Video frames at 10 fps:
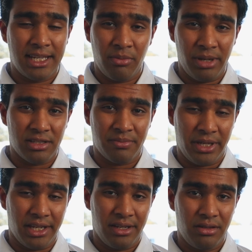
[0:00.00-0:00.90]
nanometers
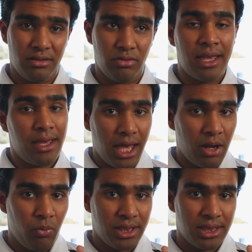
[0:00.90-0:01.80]
big,
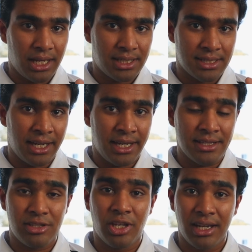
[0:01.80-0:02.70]
and with that
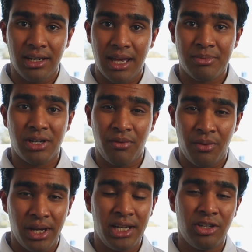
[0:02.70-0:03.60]
size you can capture
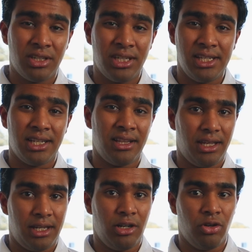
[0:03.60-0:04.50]
really good detail
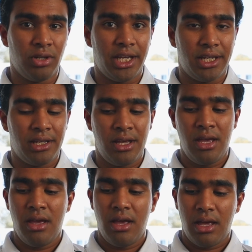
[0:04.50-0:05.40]
in low light.
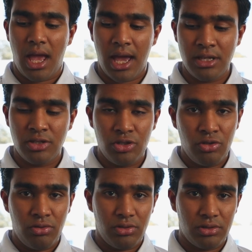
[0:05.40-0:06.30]
As
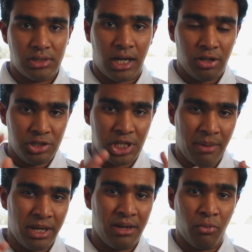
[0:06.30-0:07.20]
you start
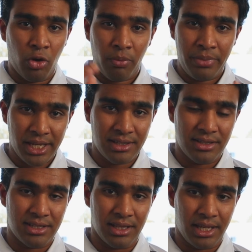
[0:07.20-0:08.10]
jamming in more
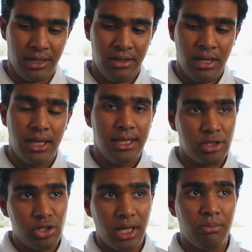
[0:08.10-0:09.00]
pixels in there,
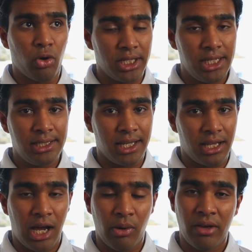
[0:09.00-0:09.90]
yes, you get more detail,
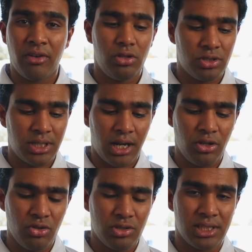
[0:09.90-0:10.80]
however you start
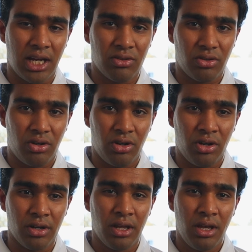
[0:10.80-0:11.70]
losing out
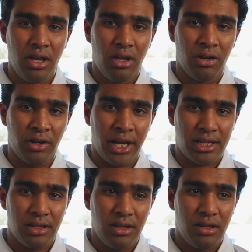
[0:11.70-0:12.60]
on
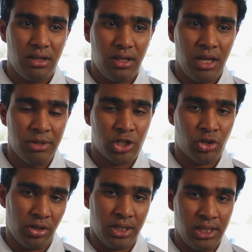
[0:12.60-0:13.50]
great image
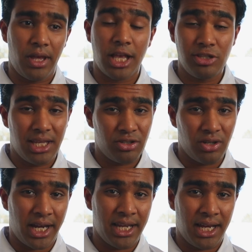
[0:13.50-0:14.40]
quality as you get to
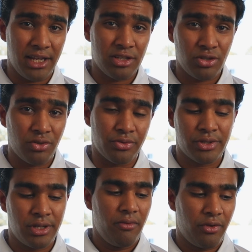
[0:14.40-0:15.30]
higher
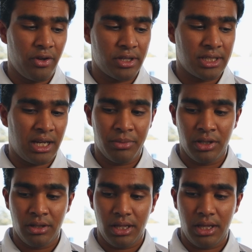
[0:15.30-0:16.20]
ISOs. For
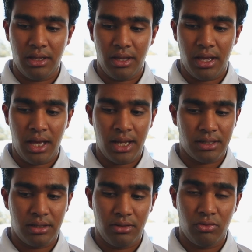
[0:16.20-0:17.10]
example,
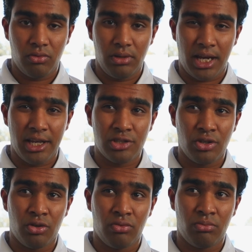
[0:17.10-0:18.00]
at
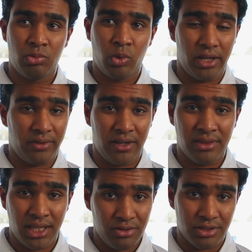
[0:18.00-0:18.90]
ISO
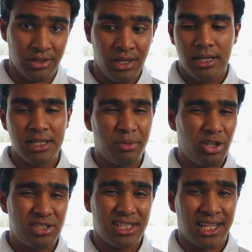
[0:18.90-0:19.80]
25,000, this
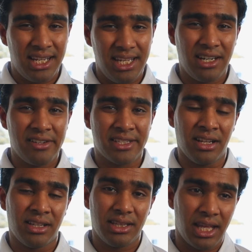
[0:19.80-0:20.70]
produces a cleaner
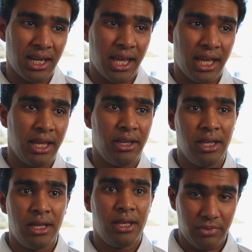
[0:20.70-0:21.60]
result than a
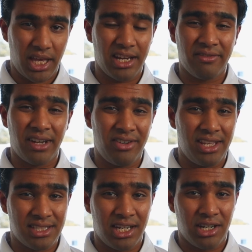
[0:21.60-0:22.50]
Canon
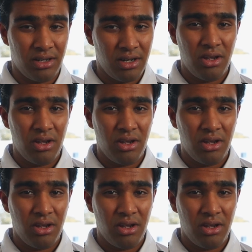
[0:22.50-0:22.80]
5DSR